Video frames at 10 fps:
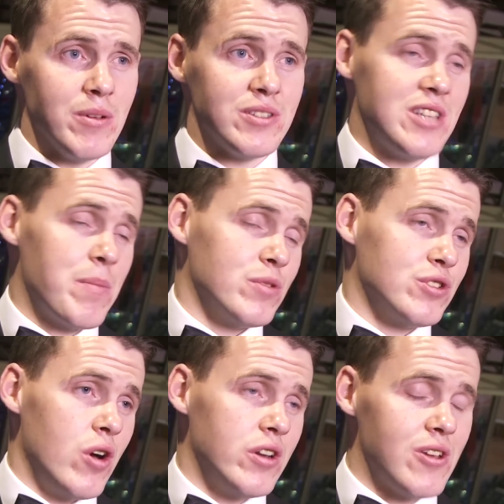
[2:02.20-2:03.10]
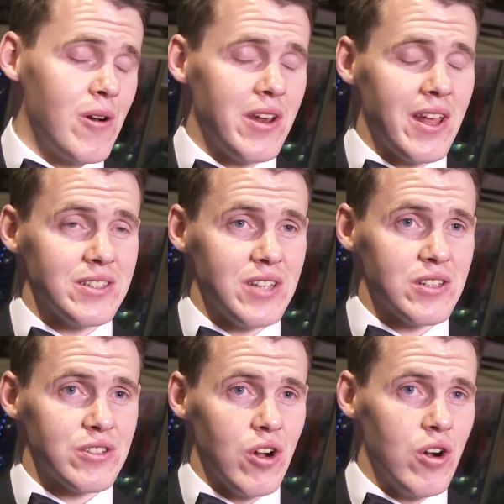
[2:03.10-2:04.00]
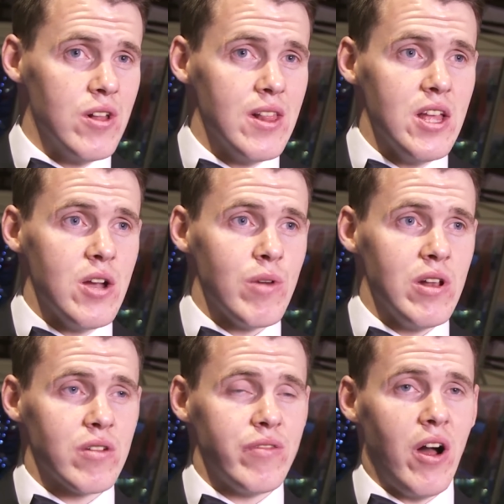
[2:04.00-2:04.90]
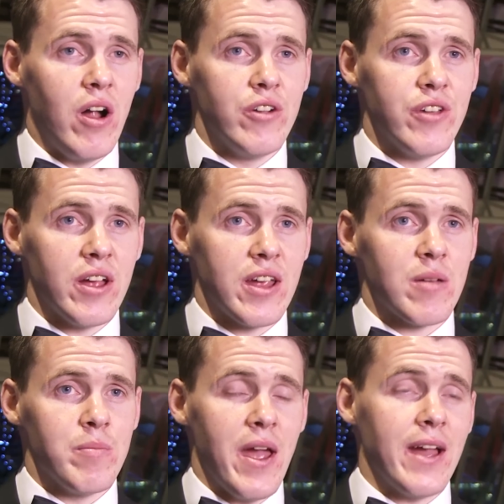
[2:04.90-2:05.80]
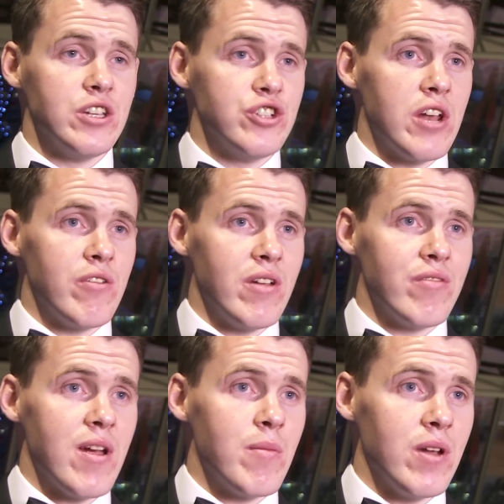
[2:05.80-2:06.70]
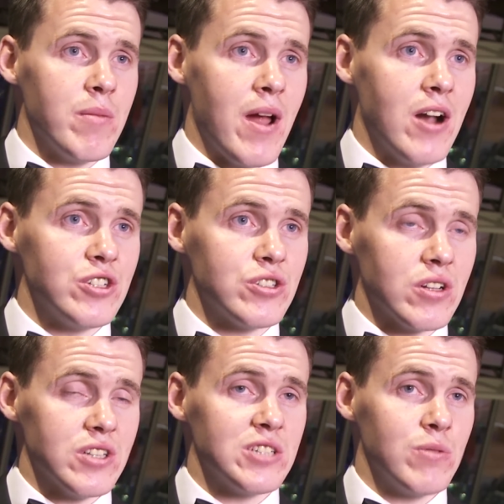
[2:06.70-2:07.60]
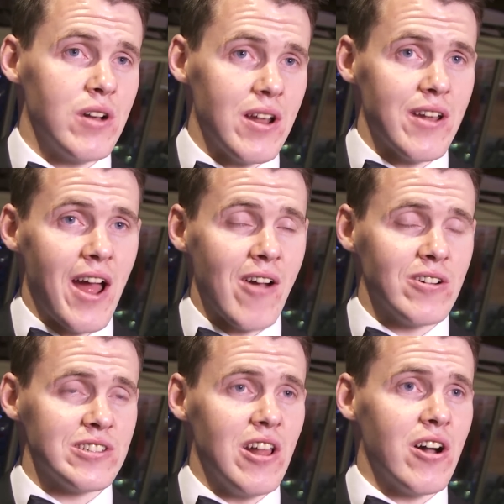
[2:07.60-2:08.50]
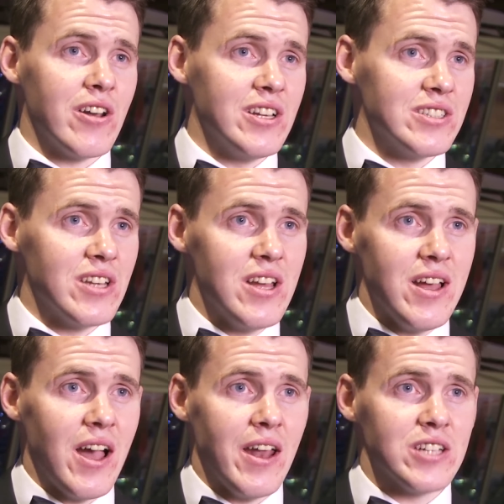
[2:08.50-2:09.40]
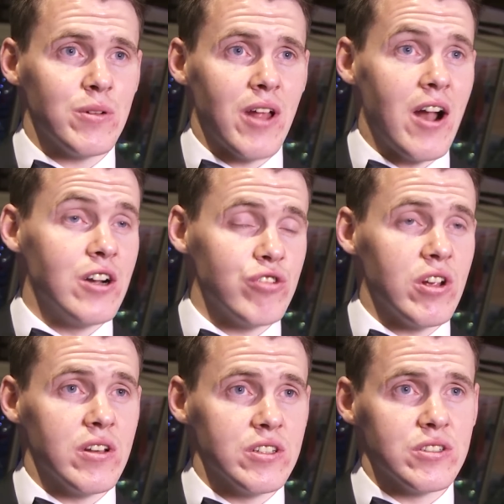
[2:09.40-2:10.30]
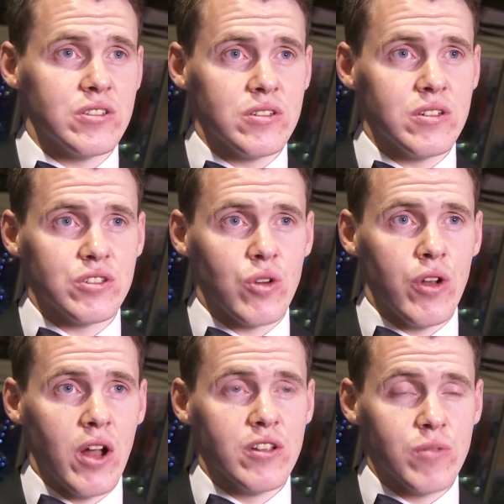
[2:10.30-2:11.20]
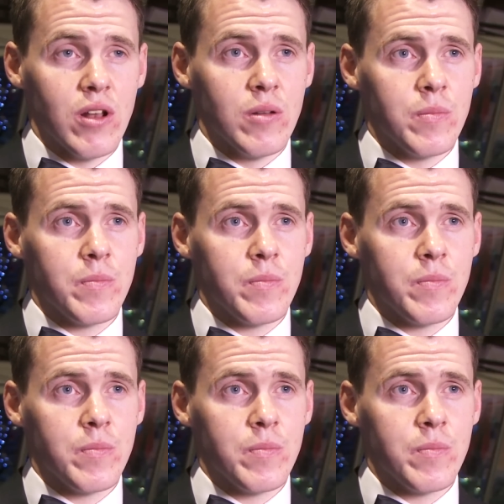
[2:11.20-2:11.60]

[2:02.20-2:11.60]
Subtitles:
it's a stepping stone, it's early days yet, so we look forward to getting back in January and February and March, because that's where the hard slogging is, and that's where the hard training is going on as well.